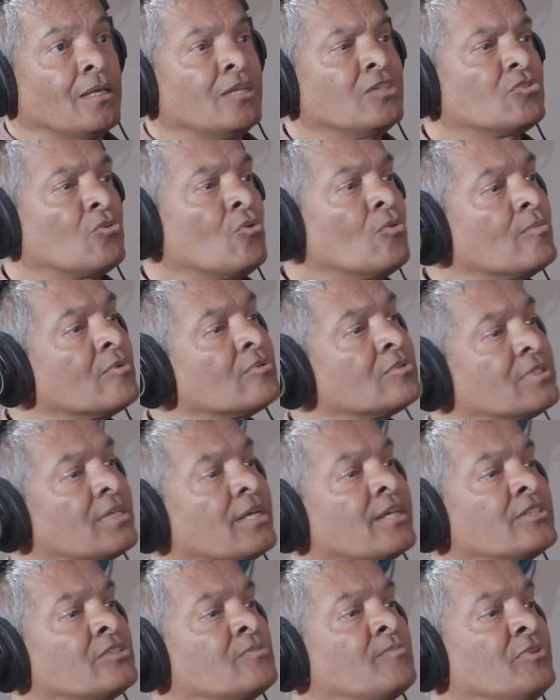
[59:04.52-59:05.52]
is almost
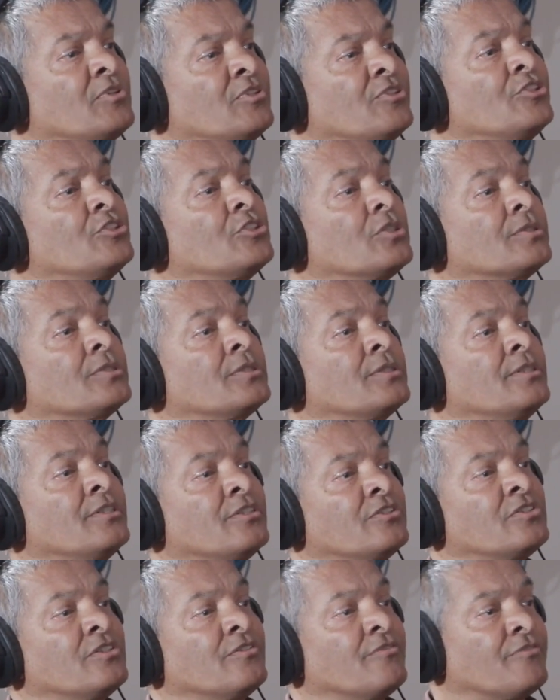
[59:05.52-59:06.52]
as pernicious in
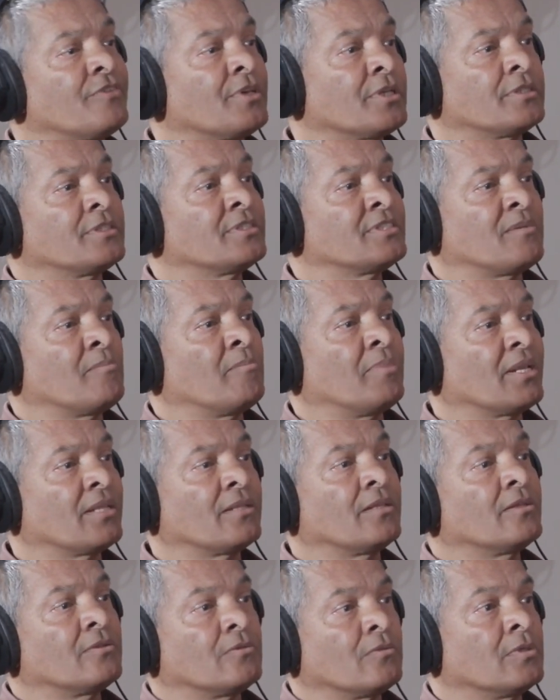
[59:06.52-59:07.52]
its effect as
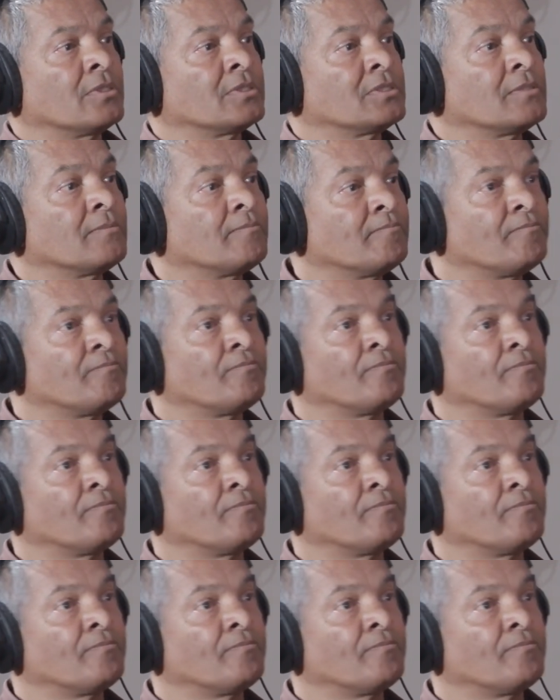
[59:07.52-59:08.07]
apartheid was.